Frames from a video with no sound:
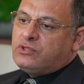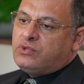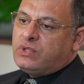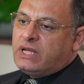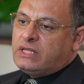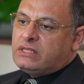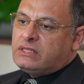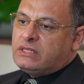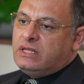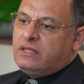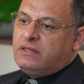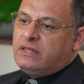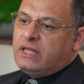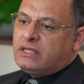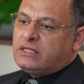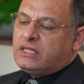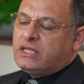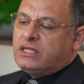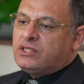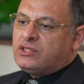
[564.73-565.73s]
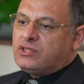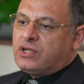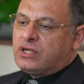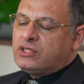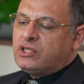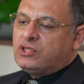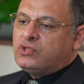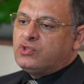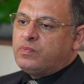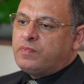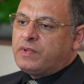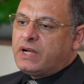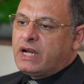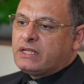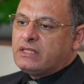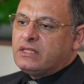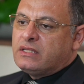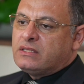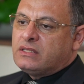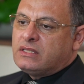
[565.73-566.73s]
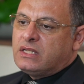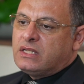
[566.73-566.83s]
you can see that he started to practice